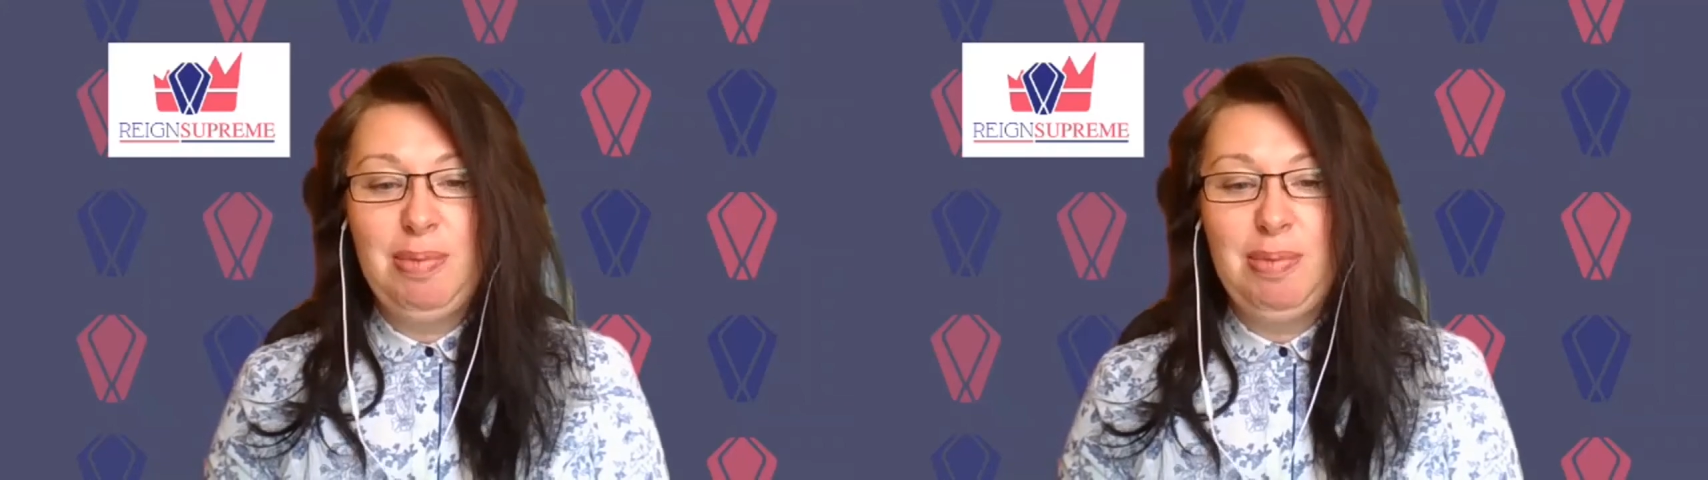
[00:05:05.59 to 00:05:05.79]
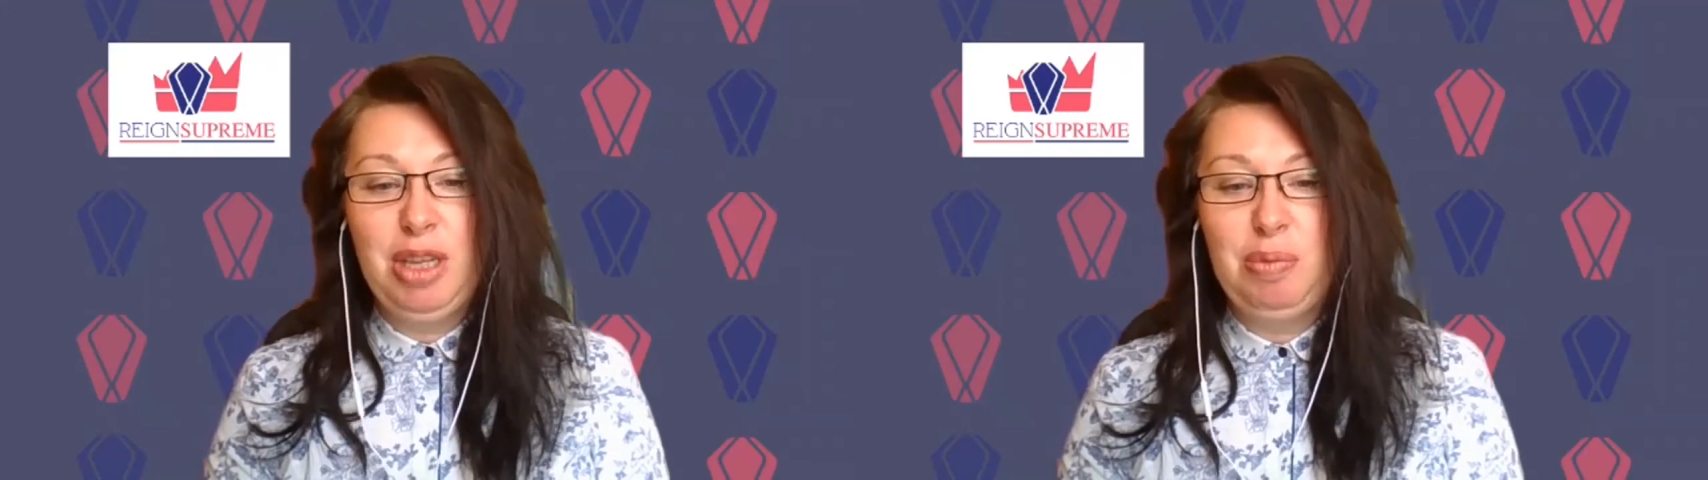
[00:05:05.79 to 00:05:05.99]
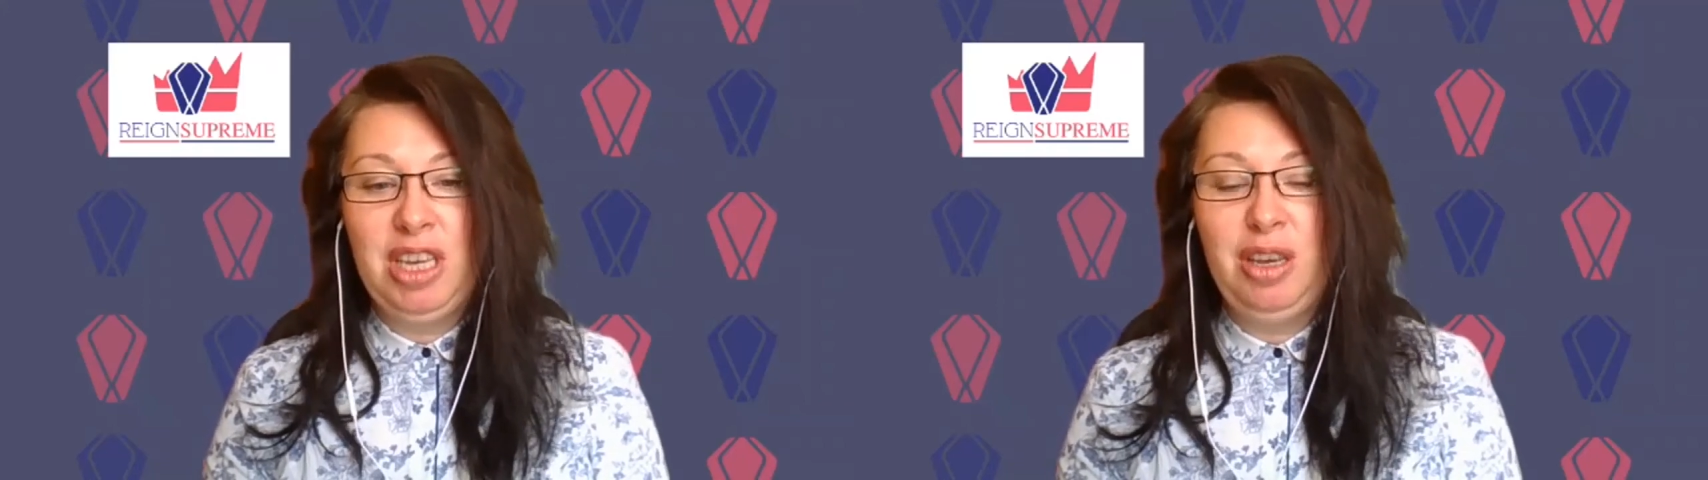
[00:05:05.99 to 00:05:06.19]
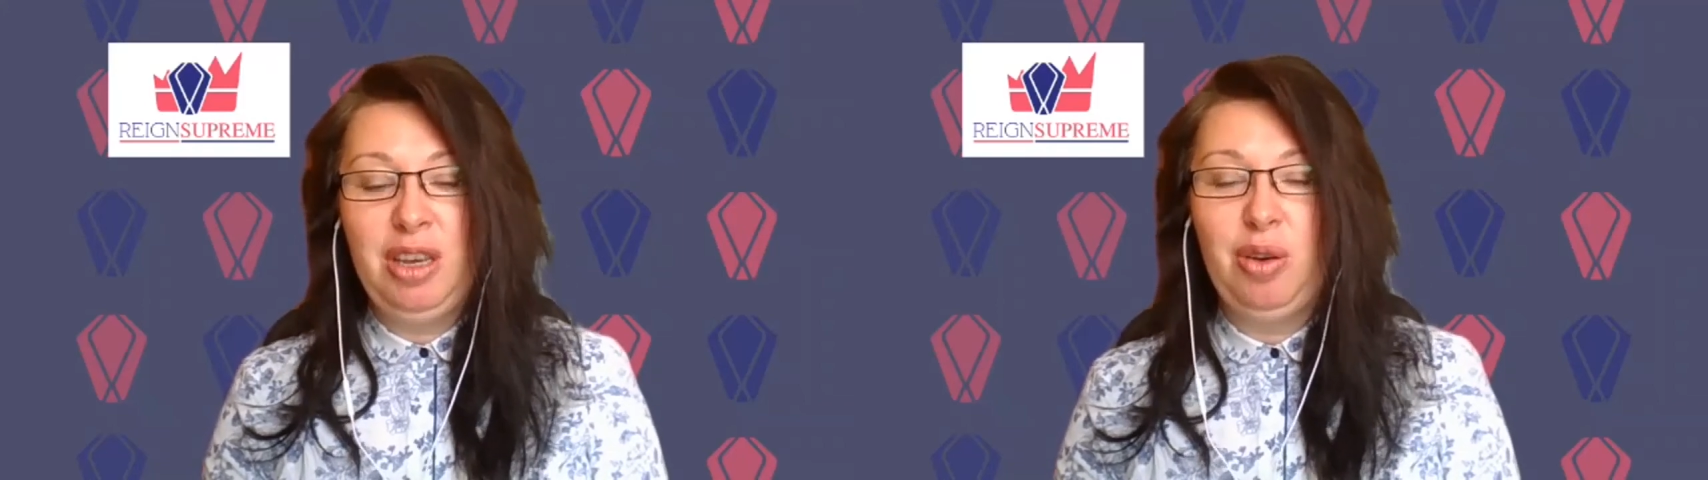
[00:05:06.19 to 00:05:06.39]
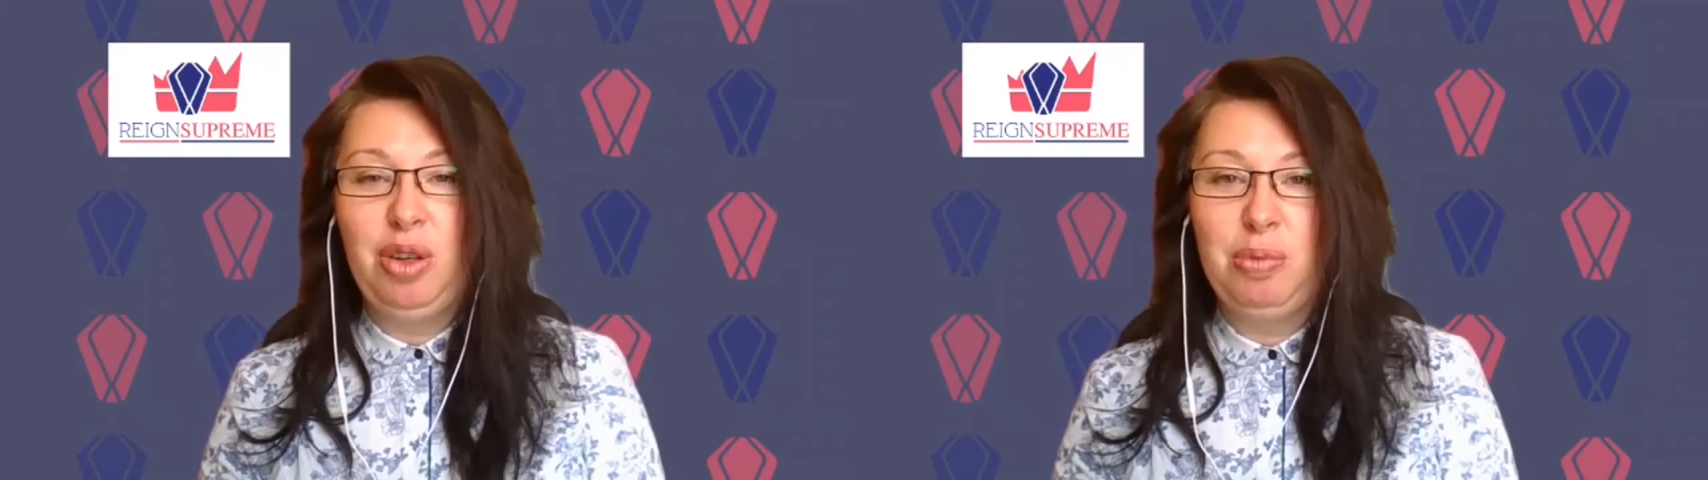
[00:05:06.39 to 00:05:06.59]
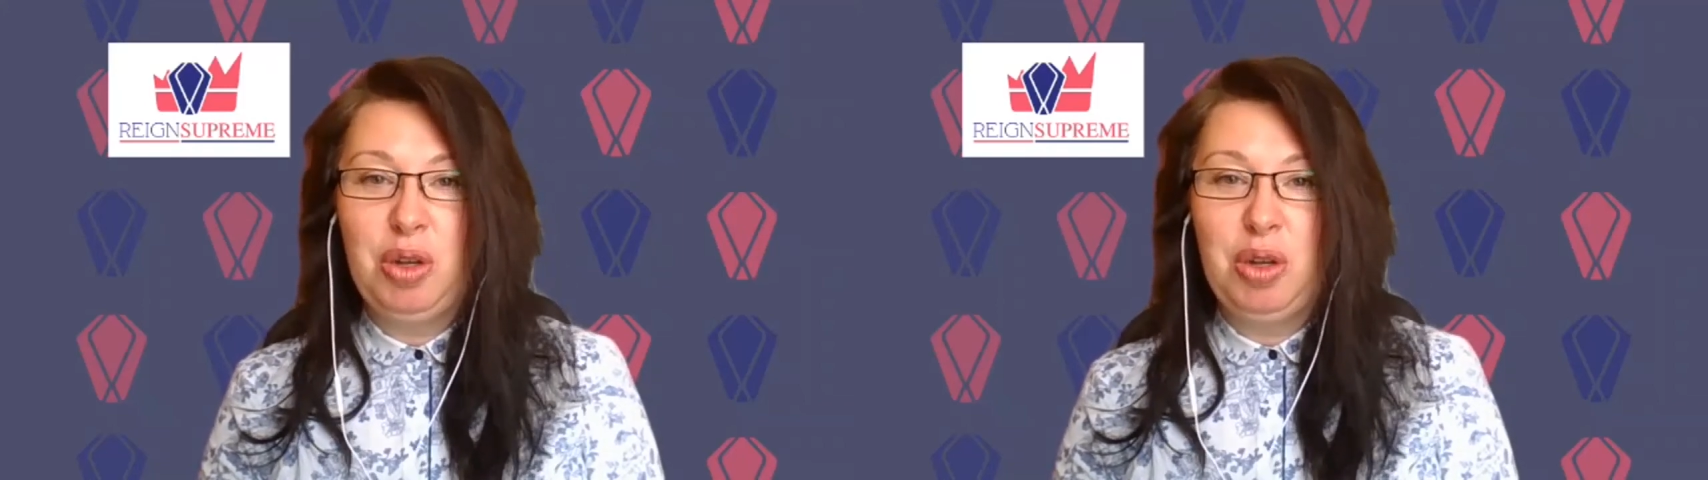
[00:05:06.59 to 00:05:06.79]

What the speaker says: email me on